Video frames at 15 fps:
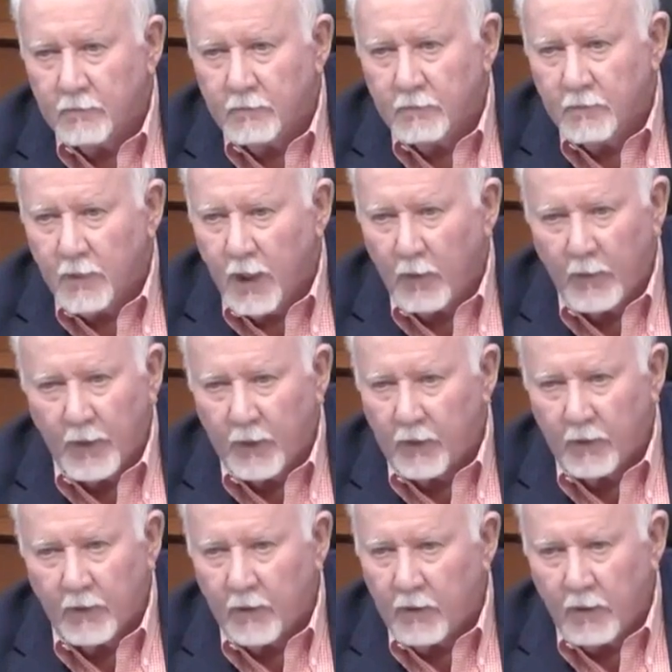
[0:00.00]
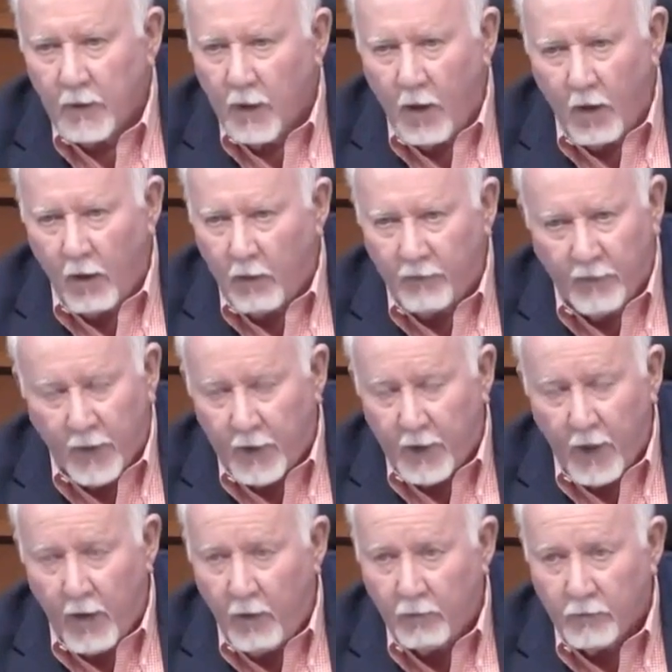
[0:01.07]
I mean, flooded
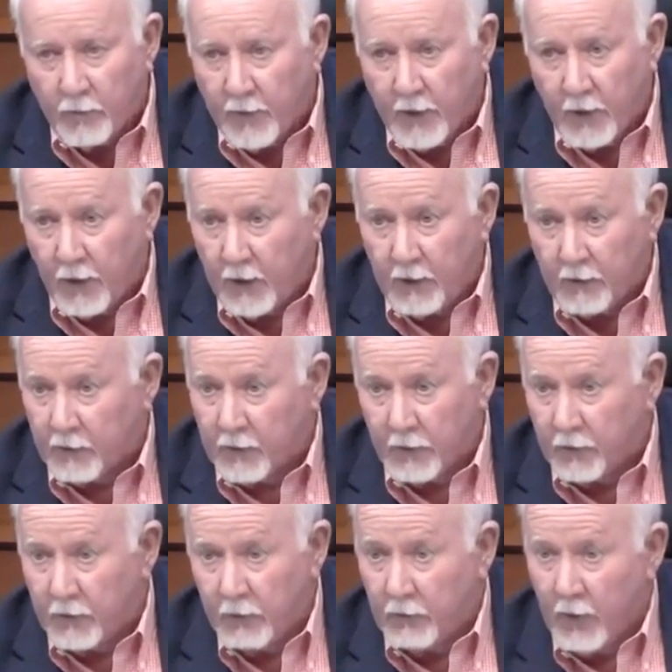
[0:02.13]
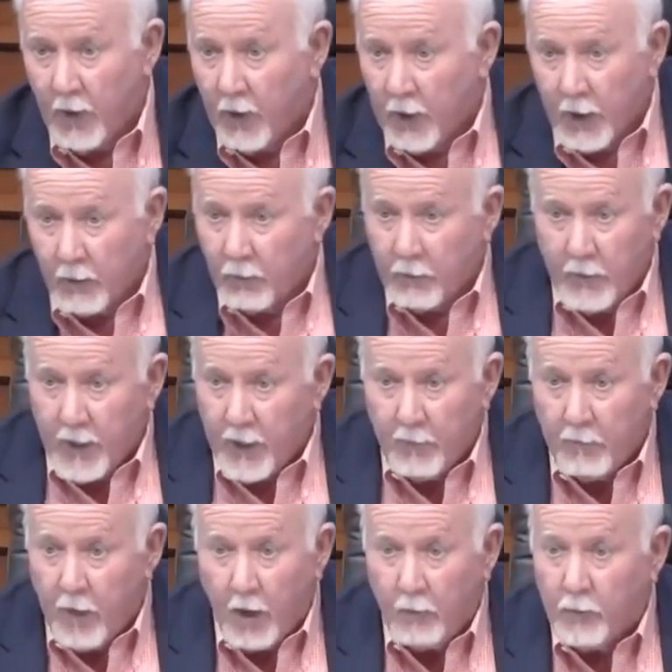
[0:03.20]
homes would be the least because you it would be
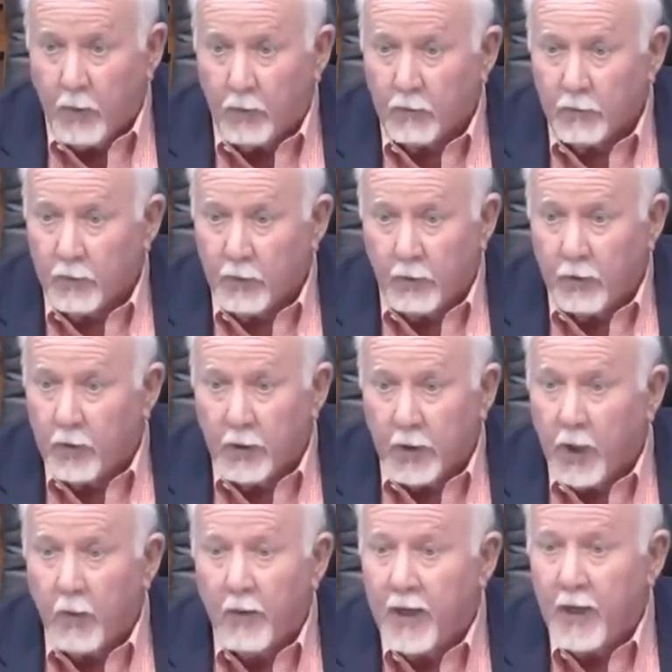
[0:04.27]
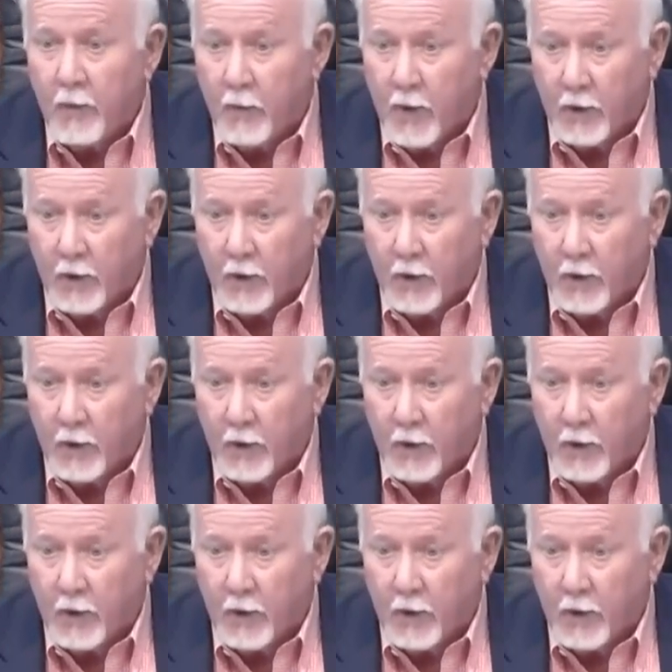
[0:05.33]
immobile. You couldn't go anywhere.